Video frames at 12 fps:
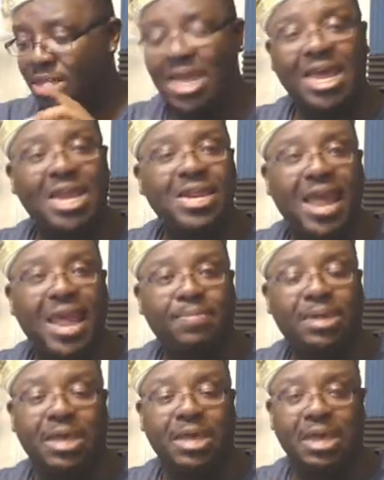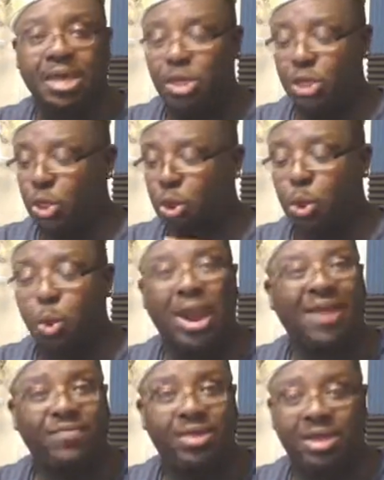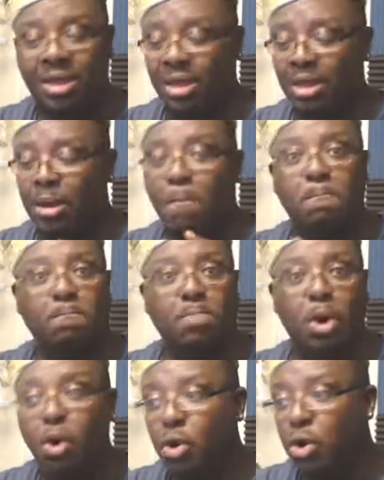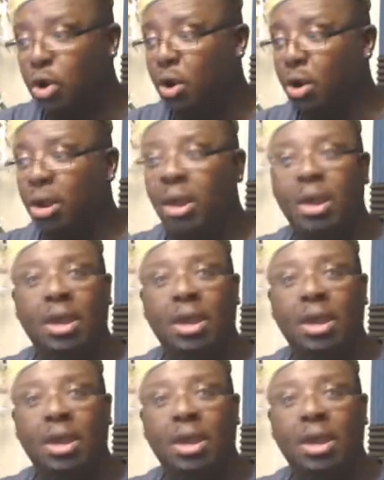kidnapped kids, trafficking, murder,